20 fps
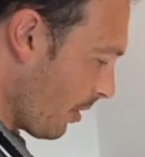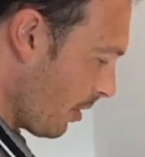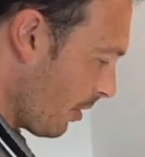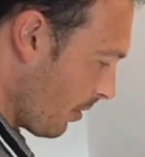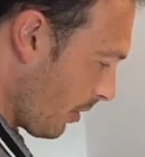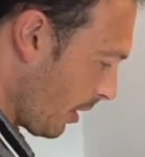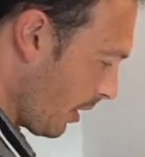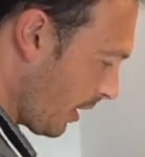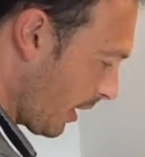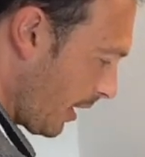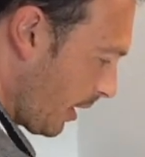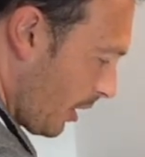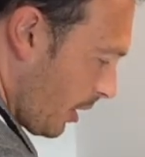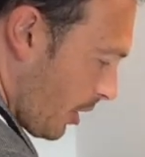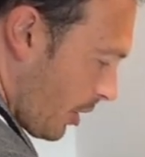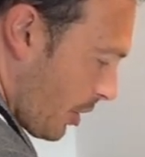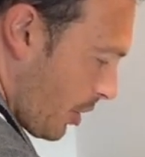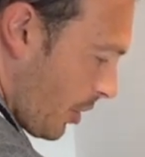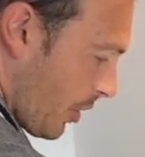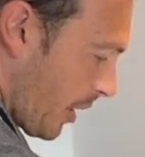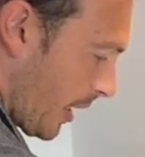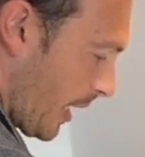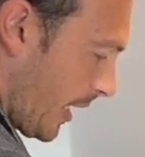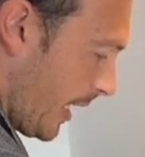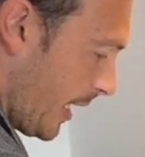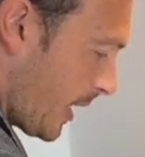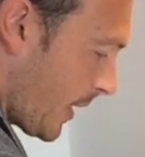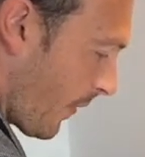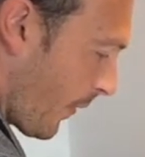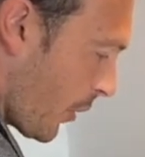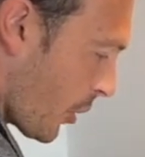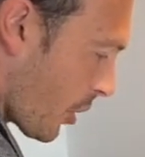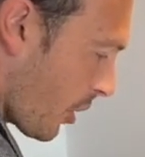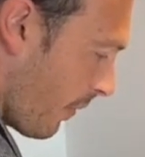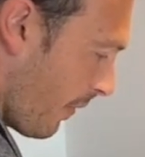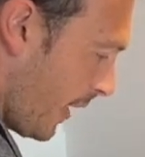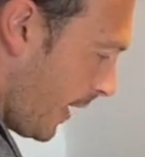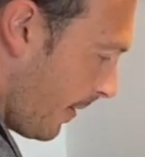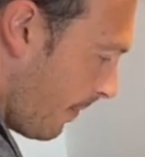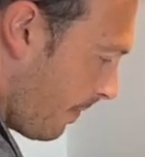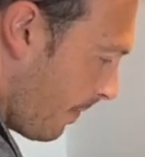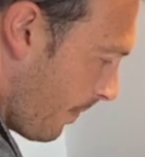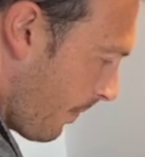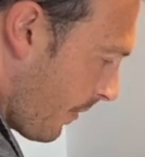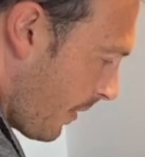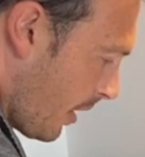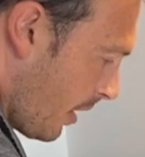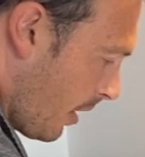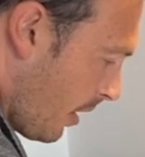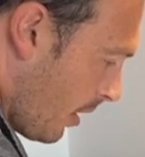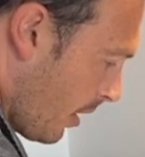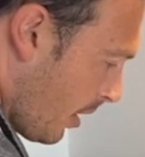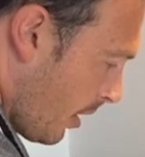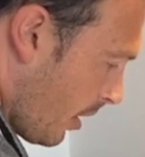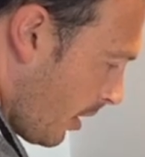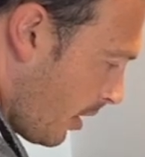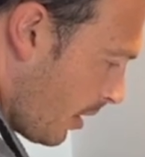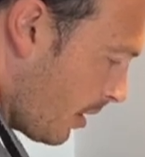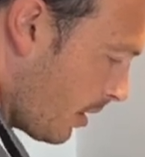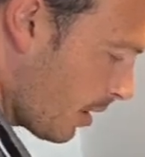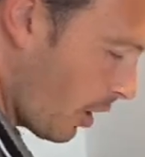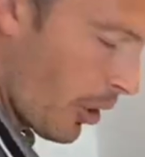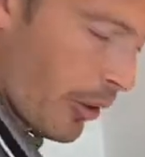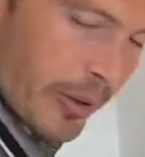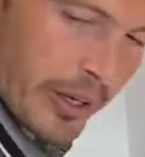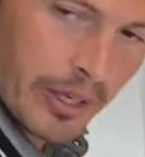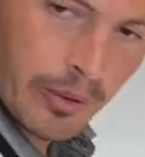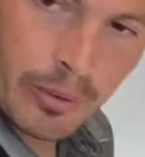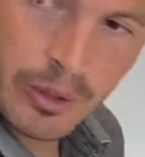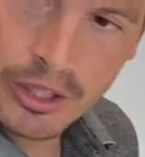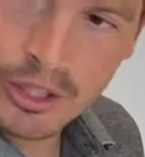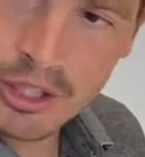we're gonna do a kid's version of it. Zoe will